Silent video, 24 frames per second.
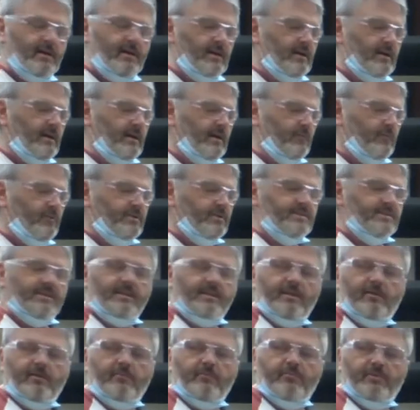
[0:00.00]
I'm going to sit
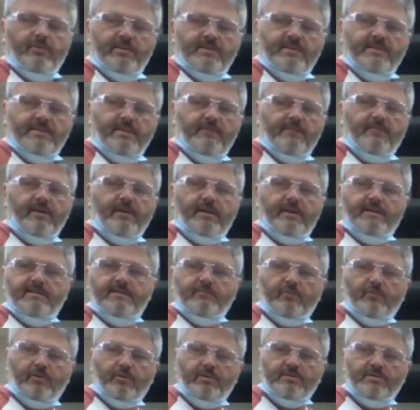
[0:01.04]
there and put this in the vise, and
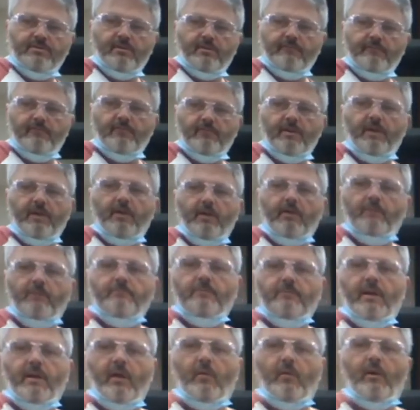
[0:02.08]
we're going to start from there.
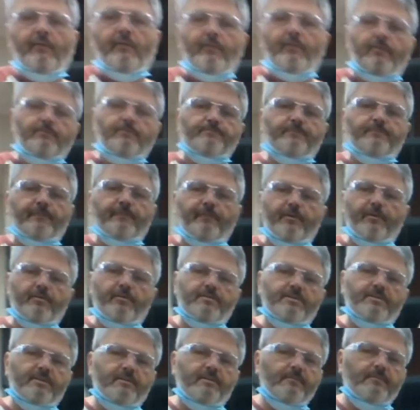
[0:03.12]
However,
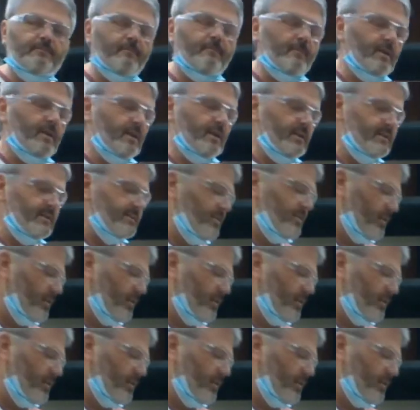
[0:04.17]
first, let's talk